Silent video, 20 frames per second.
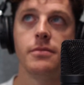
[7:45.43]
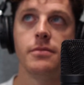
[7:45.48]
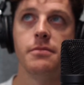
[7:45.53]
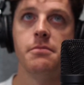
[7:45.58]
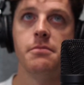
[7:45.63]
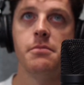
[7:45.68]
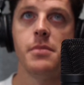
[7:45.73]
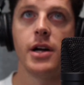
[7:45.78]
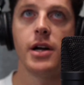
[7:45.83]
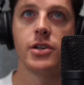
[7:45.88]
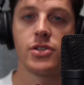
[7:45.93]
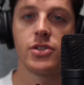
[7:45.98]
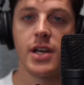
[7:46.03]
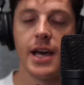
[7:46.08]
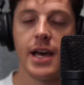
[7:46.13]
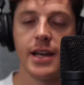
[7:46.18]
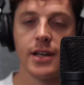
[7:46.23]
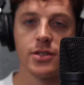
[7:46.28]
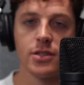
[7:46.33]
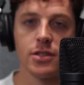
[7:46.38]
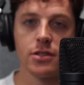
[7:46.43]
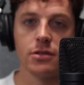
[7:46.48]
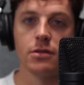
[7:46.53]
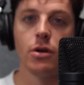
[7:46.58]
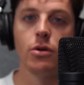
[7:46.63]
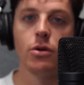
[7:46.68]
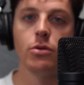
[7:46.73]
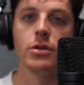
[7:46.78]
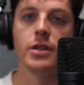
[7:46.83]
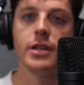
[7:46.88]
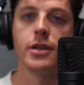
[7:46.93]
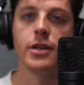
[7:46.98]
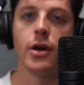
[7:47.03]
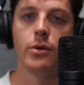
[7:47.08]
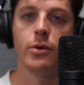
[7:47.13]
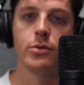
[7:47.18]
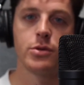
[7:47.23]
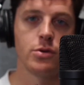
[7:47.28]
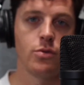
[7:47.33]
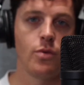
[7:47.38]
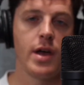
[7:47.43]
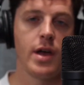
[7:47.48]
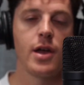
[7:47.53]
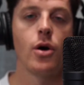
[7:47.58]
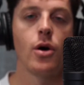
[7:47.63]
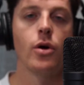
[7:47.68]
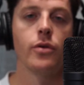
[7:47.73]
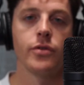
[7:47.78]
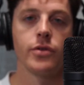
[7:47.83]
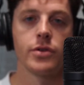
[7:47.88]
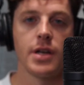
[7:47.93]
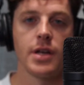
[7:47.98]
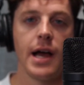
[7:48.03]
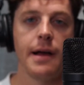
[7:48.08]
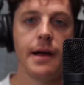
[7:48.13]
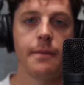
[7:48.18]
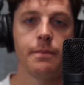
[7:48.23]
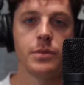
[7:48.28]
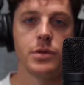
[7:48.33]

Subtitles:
much kind of slowly goes away over time.